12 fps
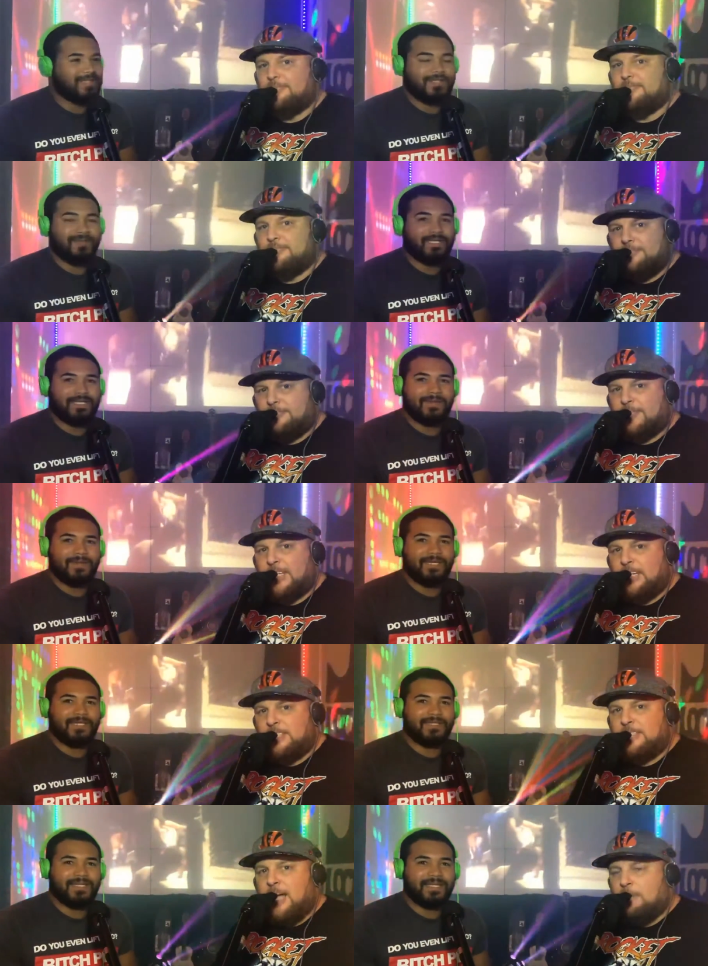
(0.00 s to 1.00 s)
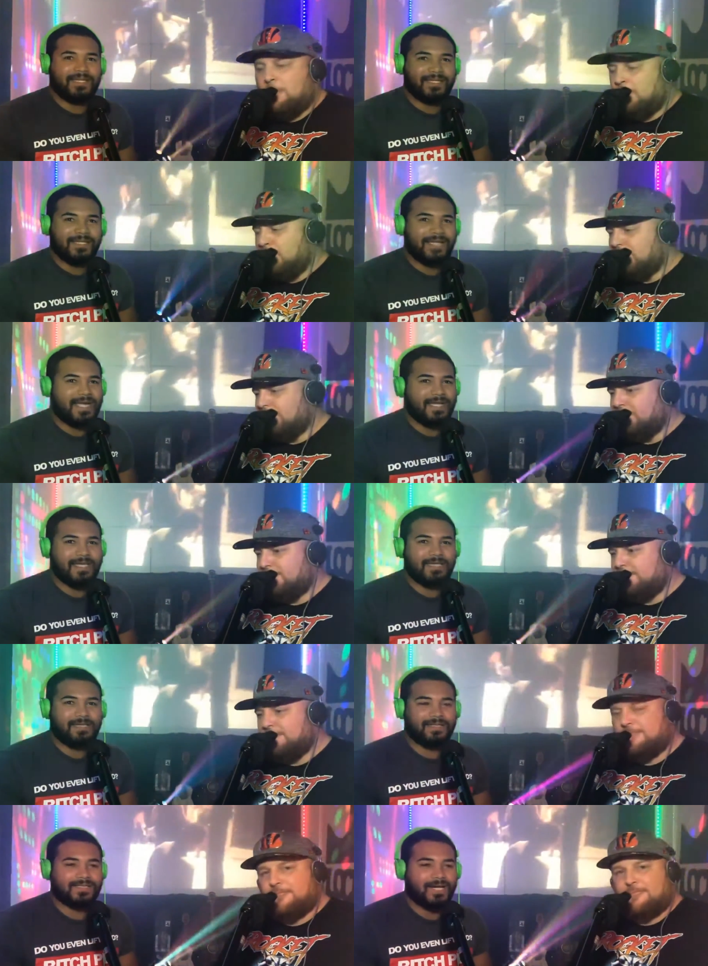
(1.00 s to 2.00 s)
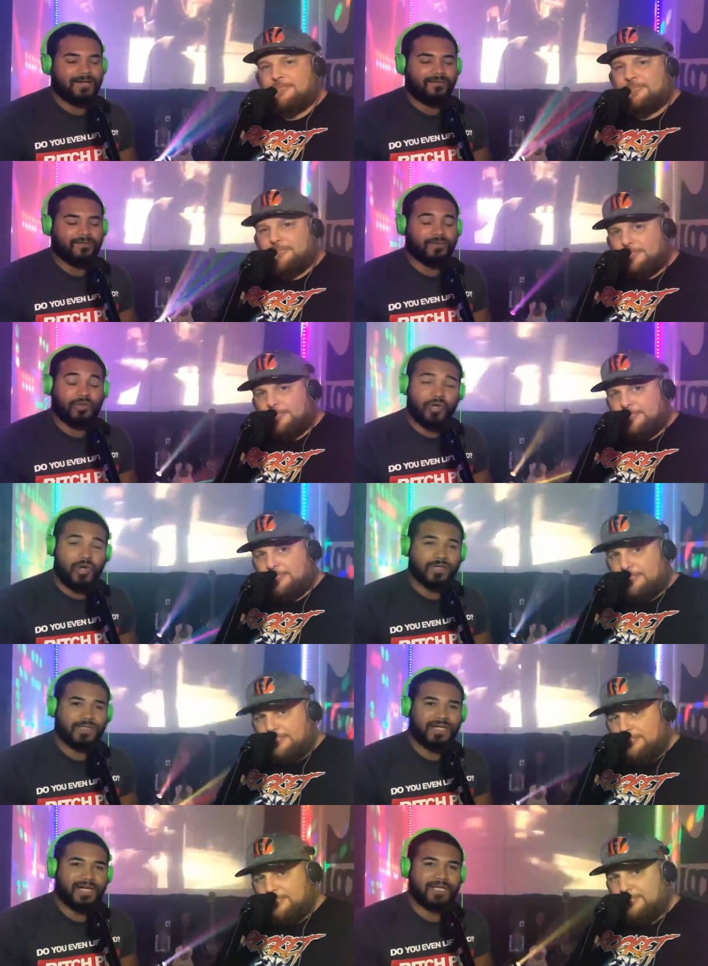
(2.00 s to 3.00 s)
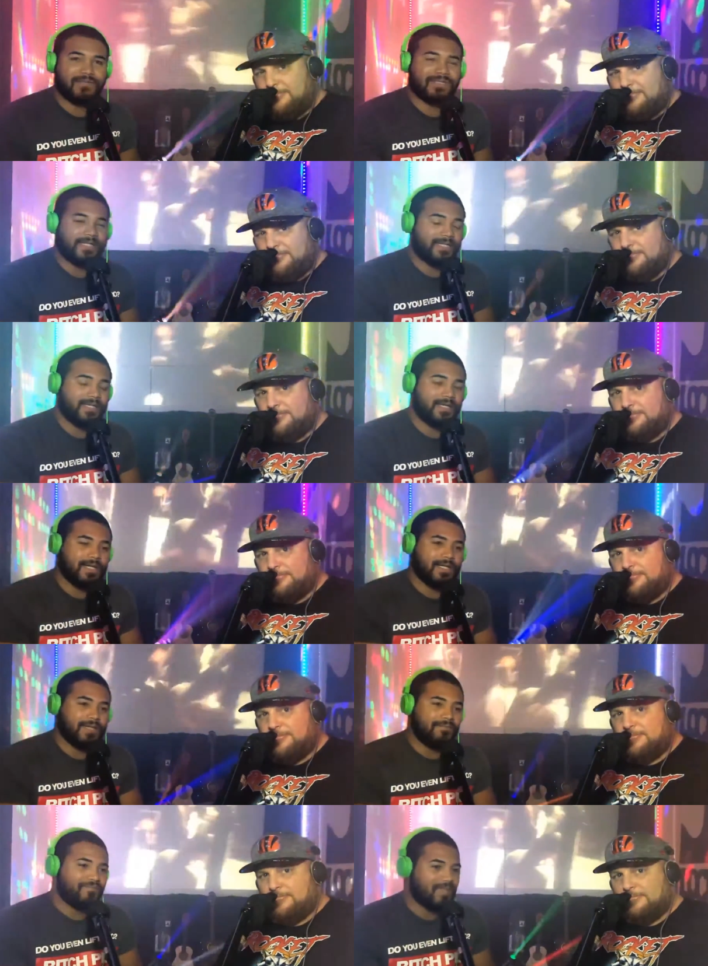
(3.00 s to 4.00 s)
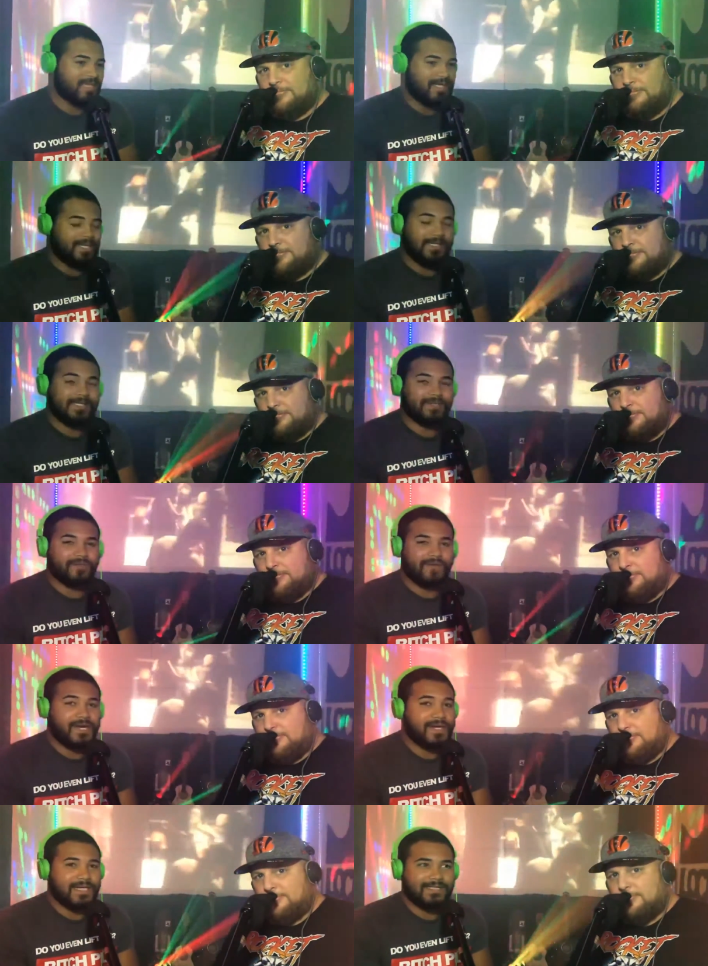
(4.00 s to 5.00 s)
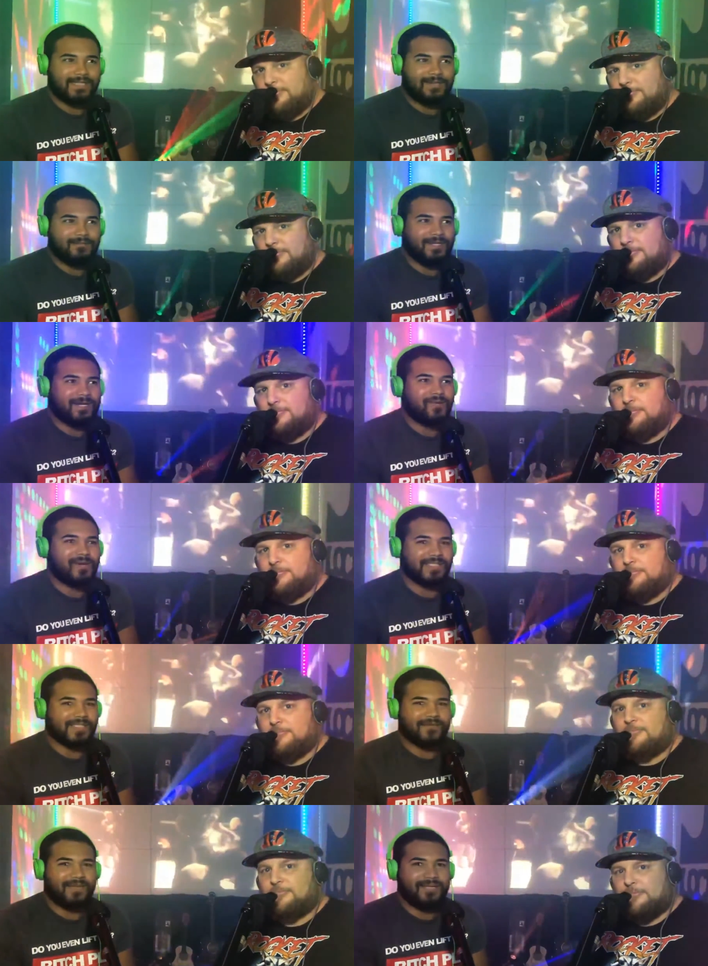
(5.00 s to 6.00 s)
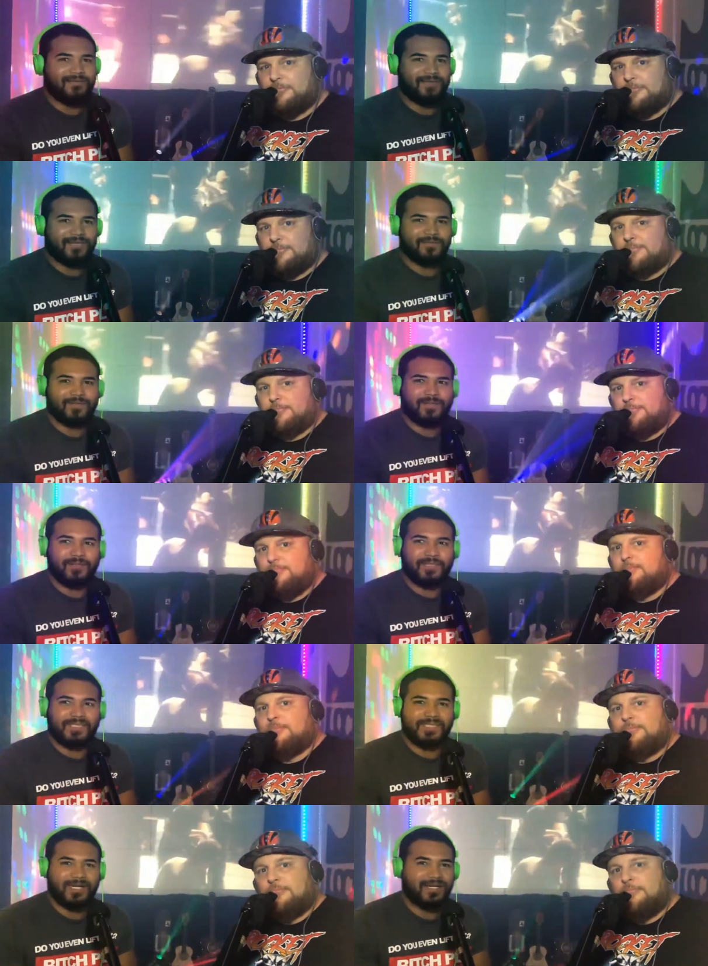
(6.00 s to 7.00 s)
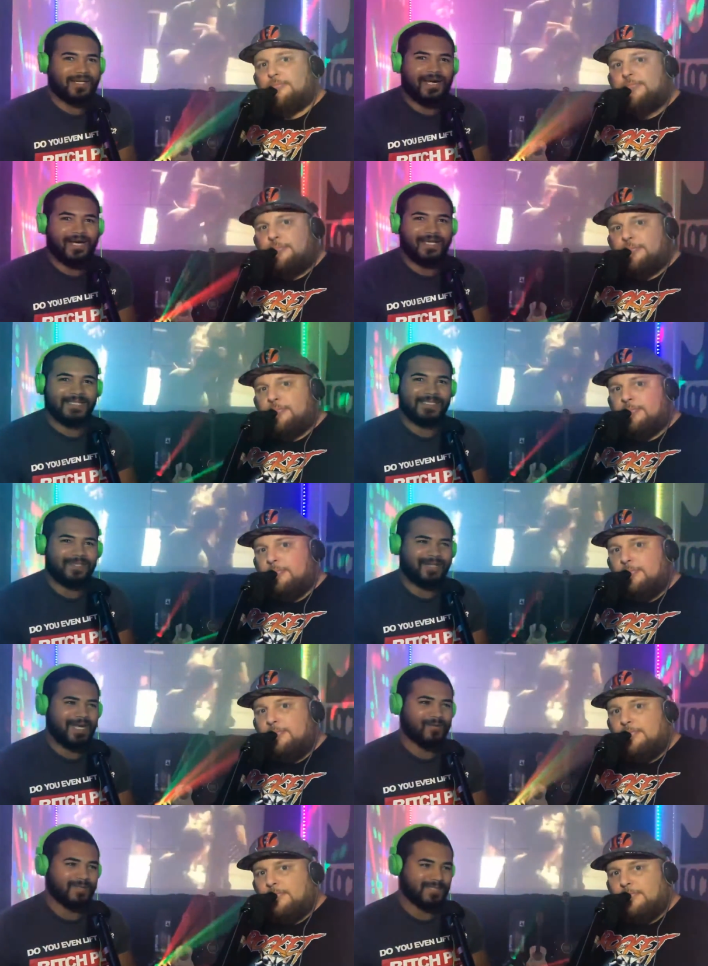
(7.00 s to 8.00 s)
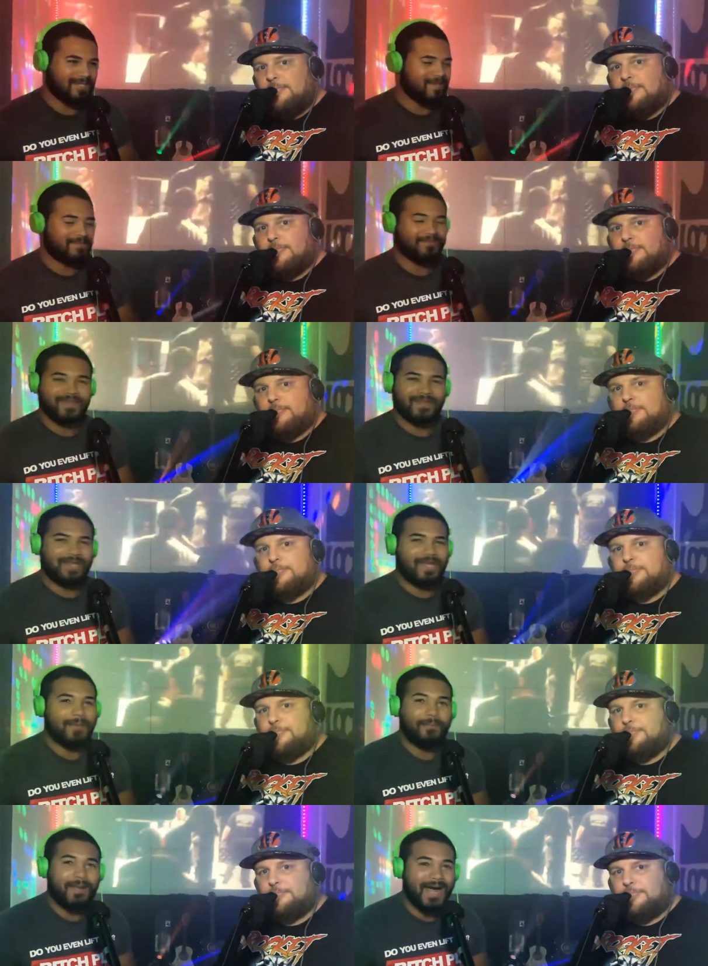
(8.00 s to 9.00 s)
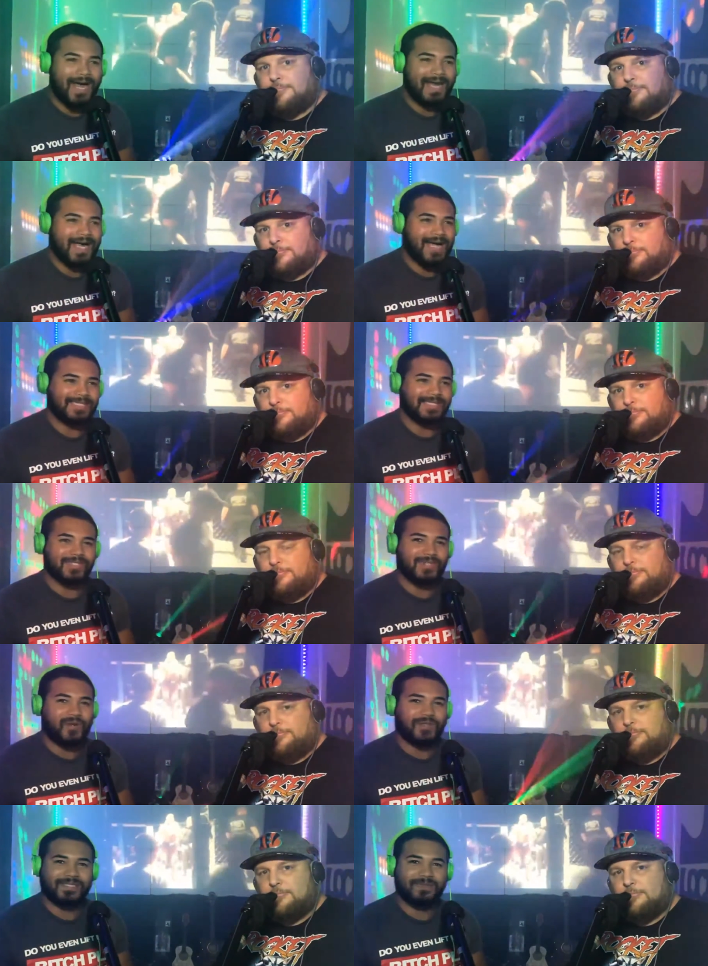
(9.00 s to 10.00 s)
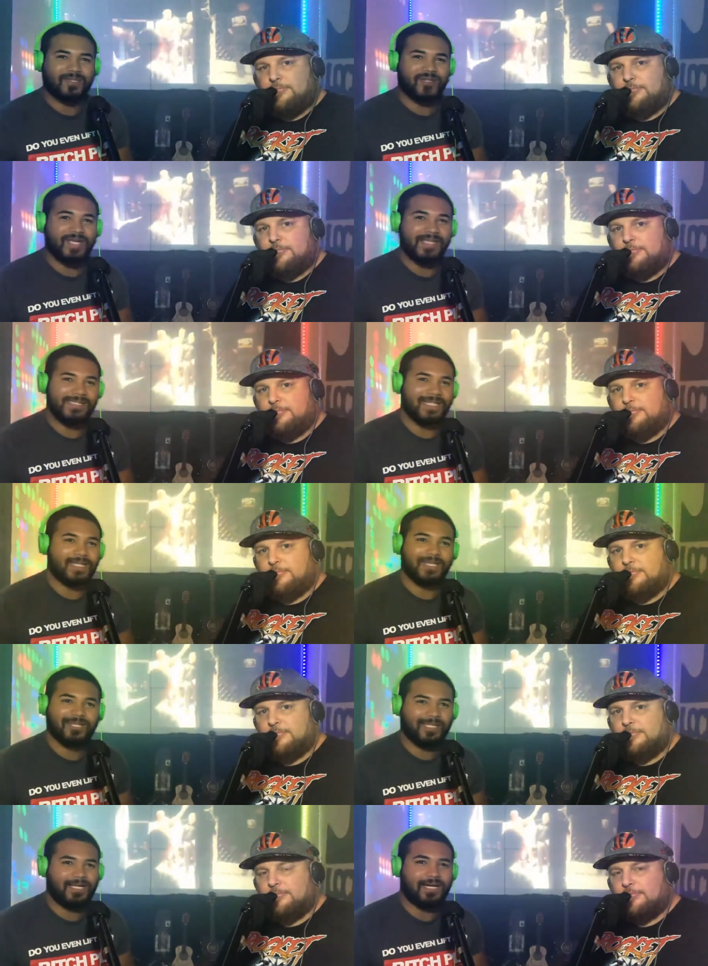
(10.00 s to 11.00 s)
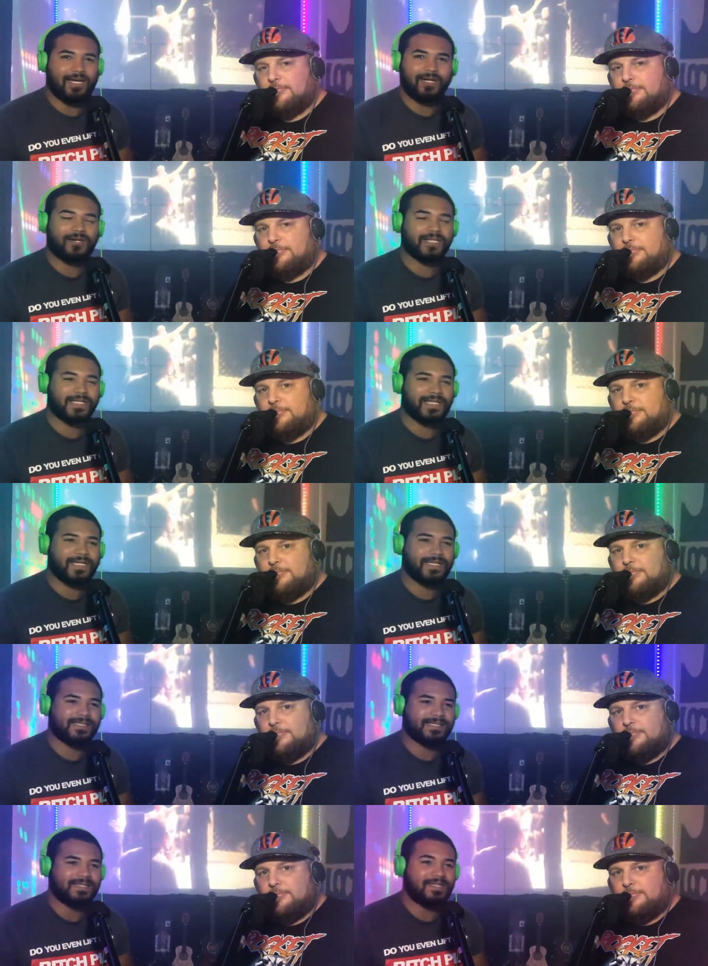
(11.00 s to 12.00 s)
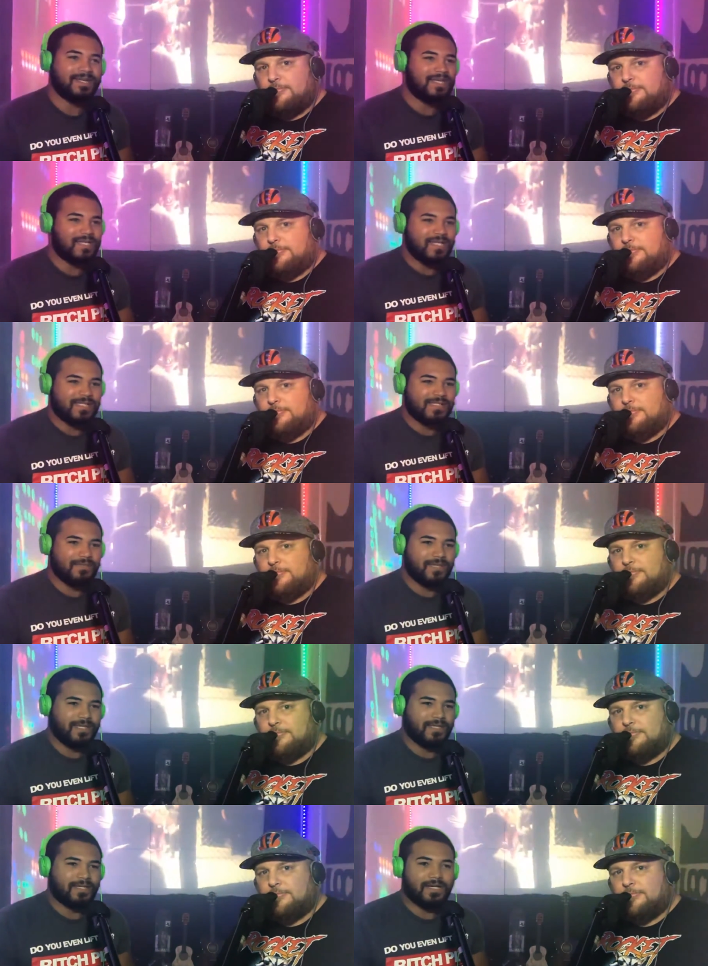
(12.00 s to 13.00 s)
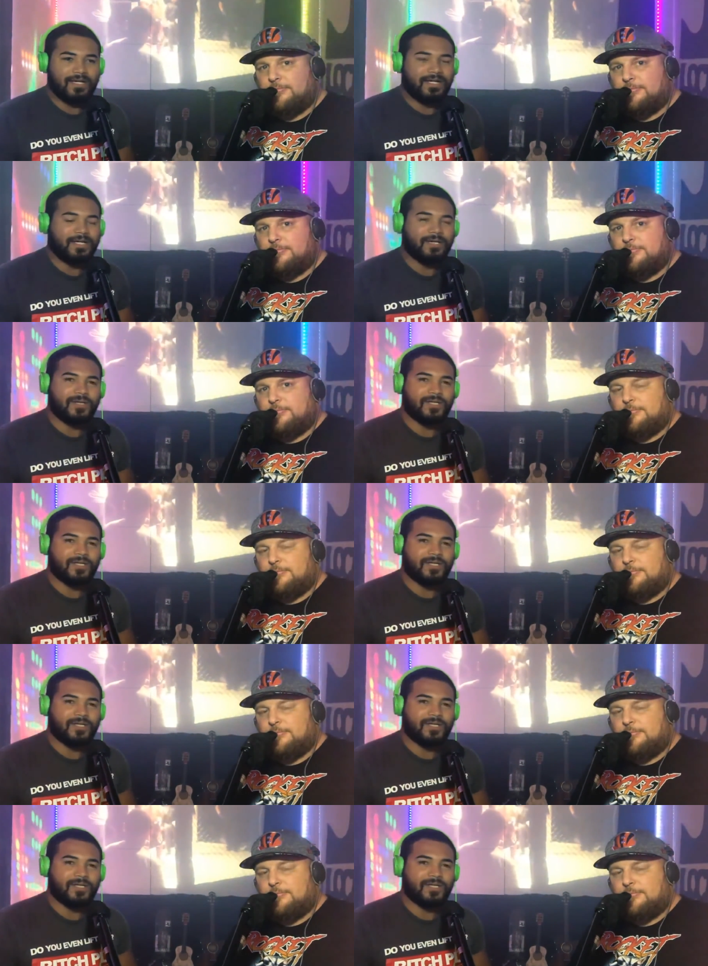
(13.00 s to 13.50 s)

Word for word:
Speaker 1: he was he, I mean, unstoppable. He, yeah, he held the title for long times, and uh, and he's still fighting. I, I, mean, I watched this fight him with this young guy, and this young guy was a badass, just throwing some crazy like uh, hook kicks and spinning uh, heel